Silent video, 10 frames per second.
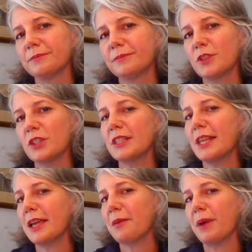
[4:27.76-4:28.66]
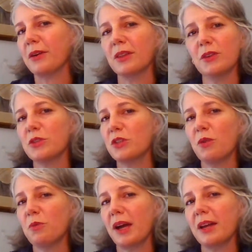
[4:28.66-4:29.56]
Just think about it. There's
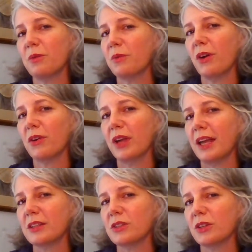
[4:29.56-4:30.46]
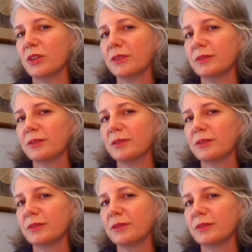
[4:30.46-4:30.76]
no right or wrong answer.